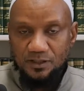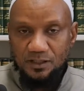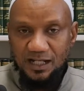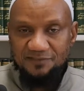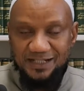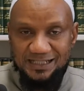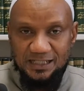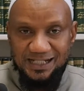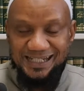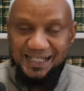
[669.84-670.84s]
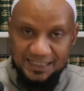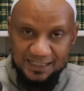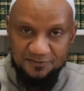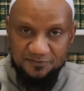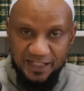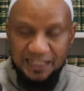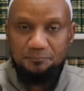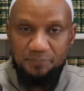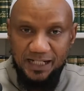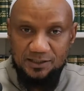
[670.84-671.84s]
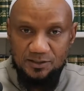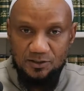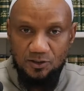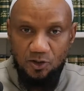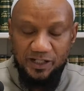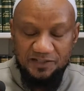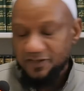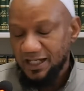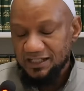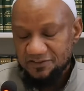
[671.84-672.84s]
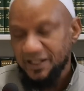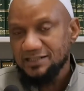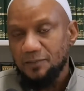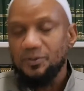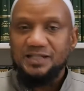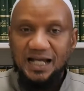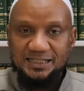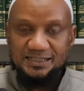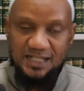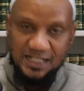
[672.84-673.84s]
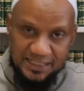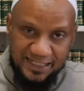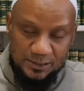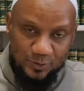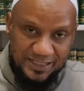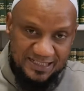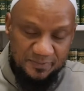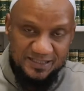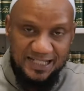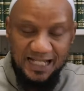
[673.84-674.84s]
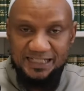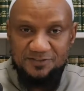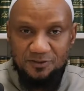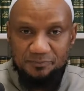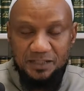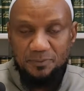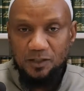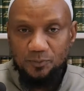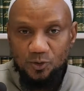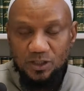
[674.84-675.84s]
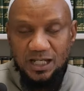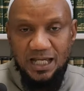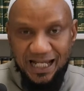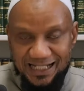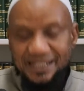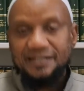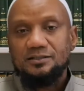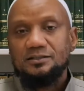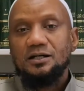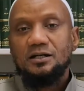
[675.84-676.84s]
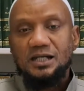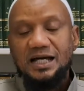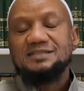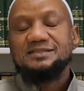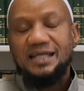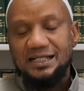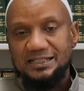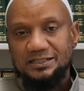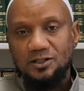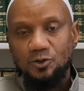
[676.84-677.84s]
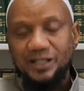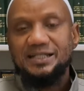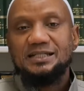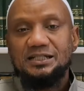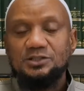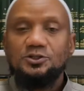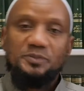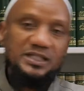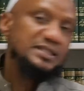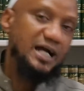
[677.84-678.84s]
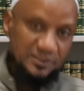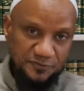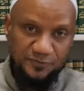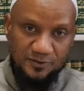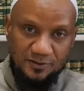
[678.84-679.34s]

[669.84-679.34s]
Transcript: a negative impact or effect upon the hadith, then it will dismiss the hadith from being maqbool and then class the hadith, grade the hadith to be daif.